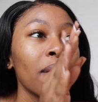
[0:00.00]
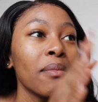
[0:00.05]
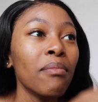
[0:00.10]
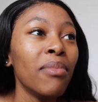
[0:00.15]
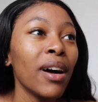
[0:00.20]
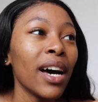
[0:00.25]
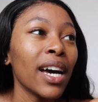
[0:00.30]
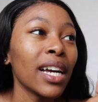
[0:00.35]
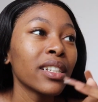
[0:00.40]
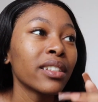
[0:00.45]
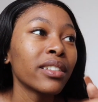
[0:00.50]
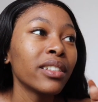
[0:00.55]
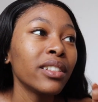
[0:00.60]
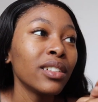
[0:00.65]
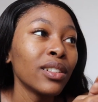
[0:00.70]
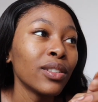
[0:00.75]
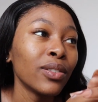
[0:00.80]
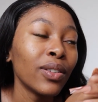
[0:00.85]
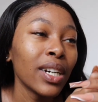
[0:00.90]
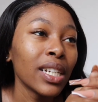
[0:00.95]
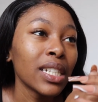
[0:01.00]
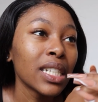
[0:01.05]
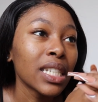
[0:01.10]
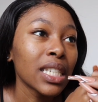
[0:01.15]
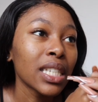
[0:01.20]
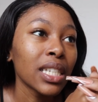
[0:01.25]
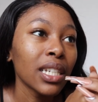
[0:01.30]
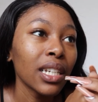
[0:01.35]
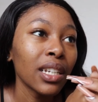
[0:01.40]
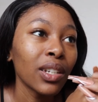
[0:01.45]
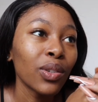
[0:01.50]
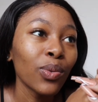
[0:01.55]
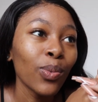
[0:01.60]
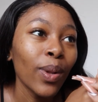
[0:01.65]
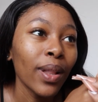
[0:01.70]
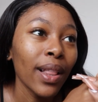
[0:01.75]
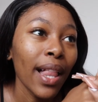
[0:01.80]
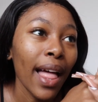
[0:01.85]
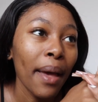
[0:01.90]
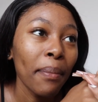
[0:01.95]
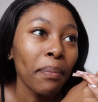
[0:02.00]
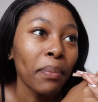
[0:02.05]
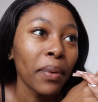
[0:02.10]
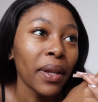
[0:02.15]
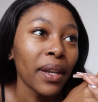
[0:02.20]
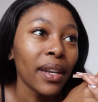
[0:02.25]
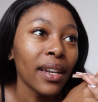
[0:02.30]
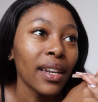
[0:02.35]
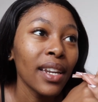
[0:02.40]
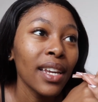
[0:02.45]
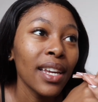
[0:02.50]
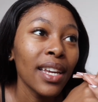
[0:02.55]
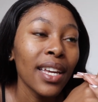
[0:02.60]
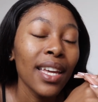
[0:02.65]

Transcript: But you know what? It will happen.